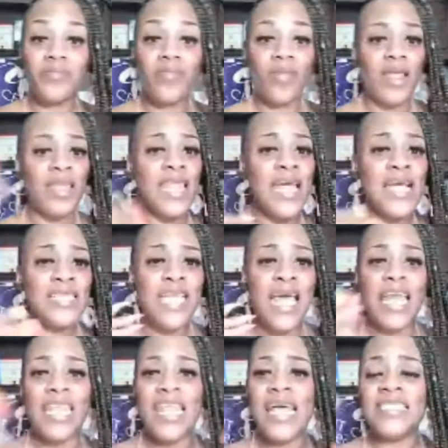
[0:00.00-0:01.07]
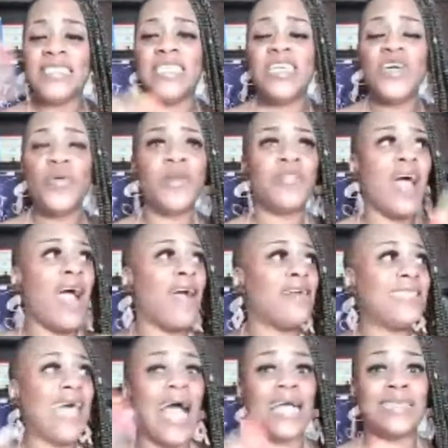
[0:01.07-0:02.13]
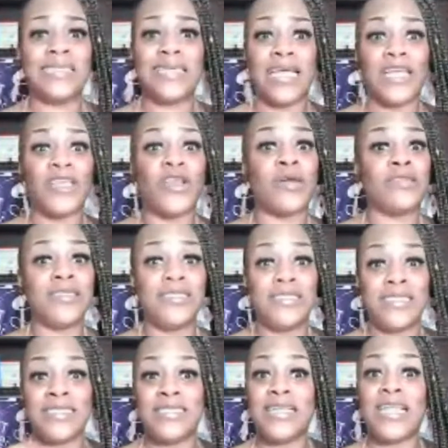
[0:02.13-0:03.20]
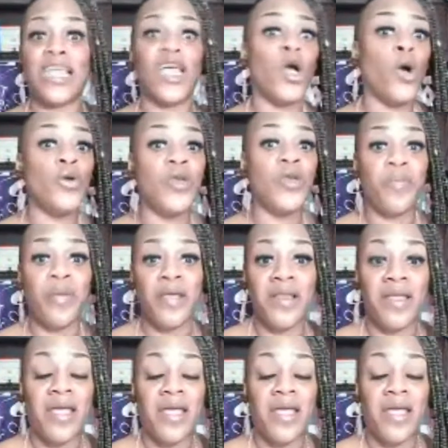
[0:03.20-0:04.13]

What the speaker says: Let's deal with our toxic and narcissistic and codependent